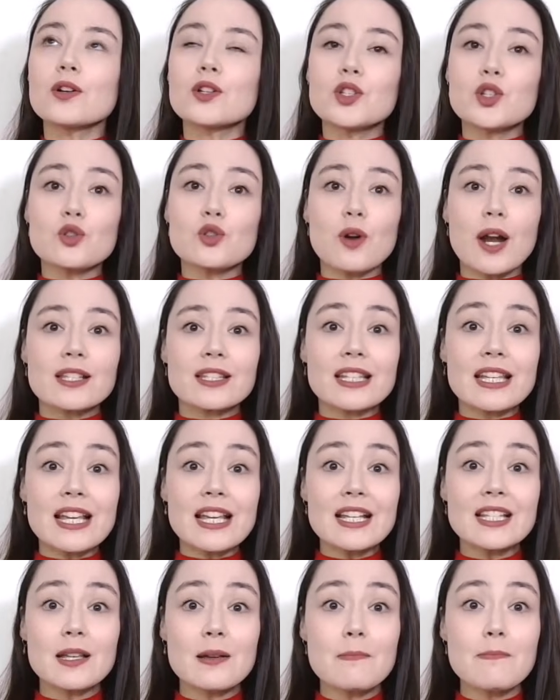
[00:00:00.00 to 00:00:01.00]
stress
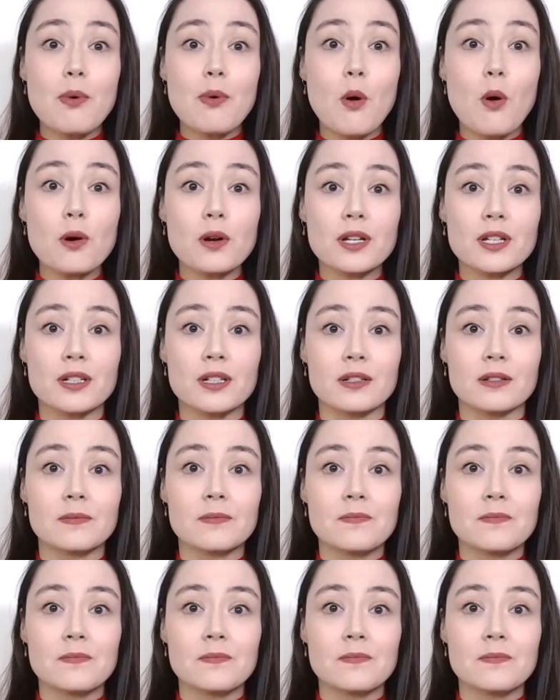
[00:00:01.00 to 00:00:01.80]
is important.